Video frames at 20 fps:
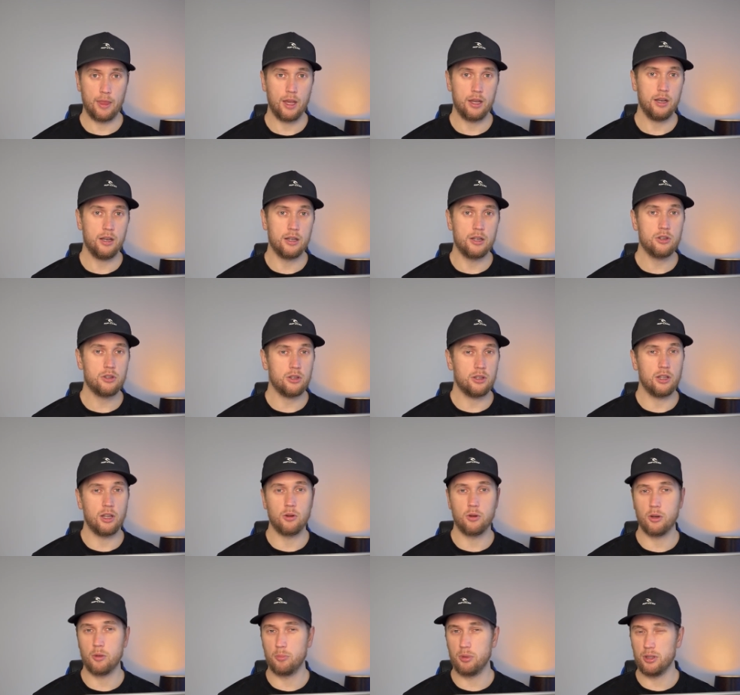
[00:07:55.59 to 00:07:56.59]
And initially
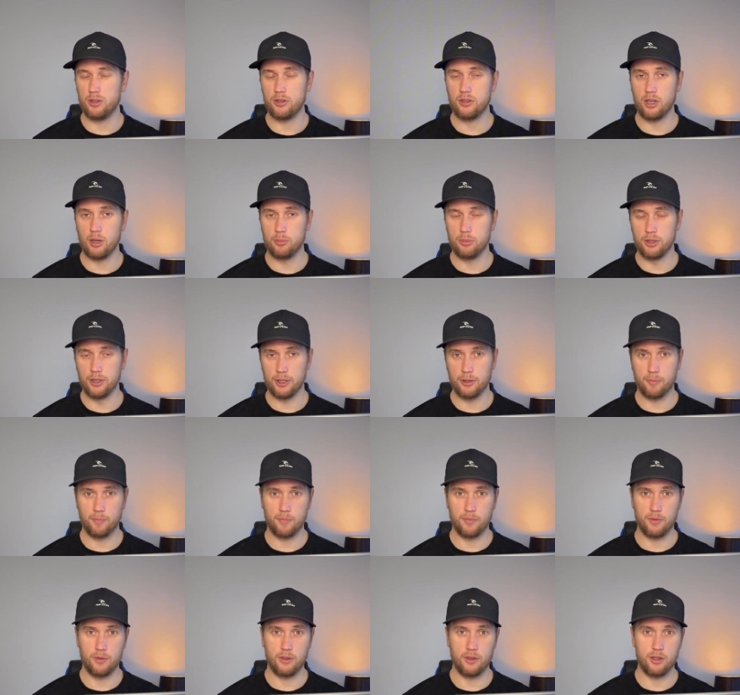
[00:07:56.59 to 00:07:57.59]
they were a bit skeptic.
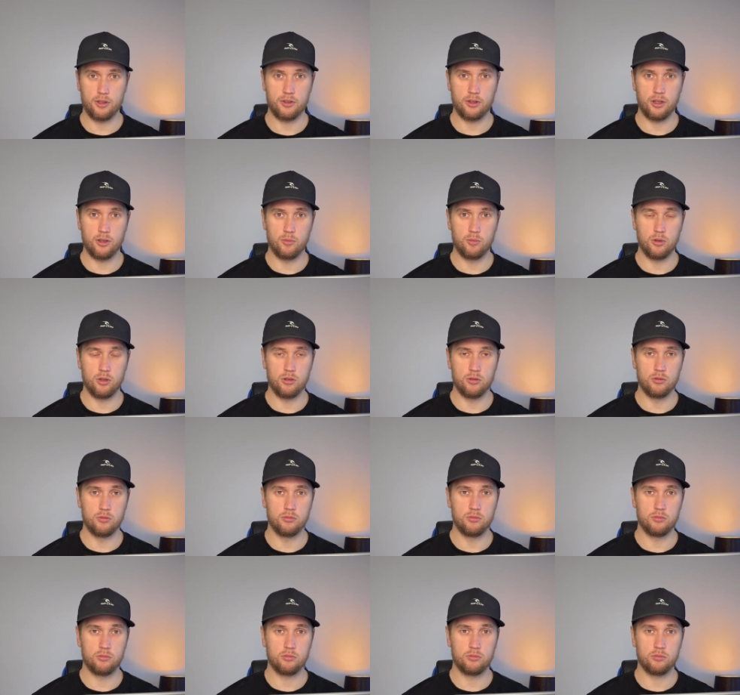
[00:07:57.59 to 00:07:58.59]
They said, well,